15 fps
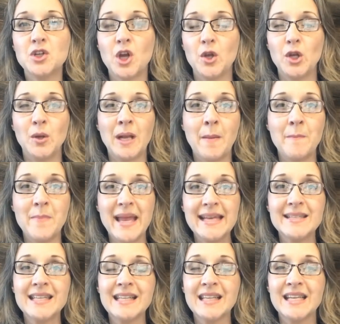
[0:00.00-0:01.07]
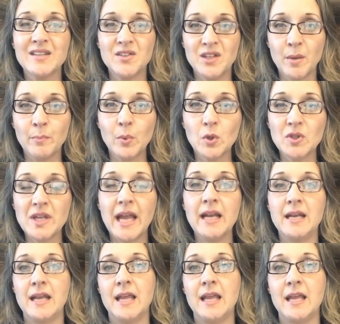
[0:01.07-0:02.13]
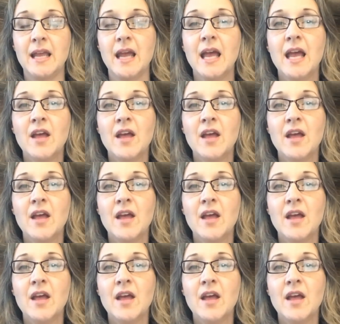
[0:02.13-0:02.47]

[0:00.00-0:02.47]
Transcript: show you an amazingly simple technique